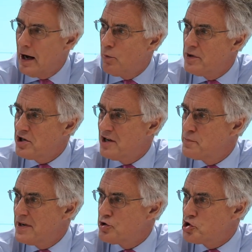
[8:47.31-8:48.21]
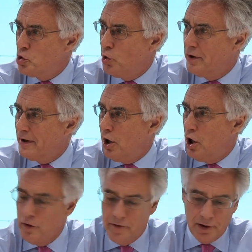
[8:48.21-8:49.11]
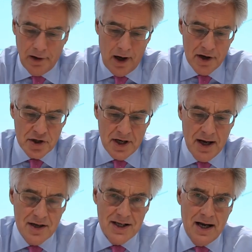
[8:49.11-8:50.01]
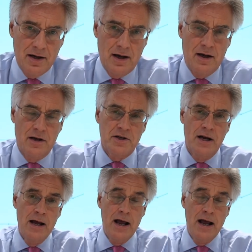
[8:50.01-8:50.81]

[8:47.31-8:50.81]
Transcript: which has been soaring over the last 10 years.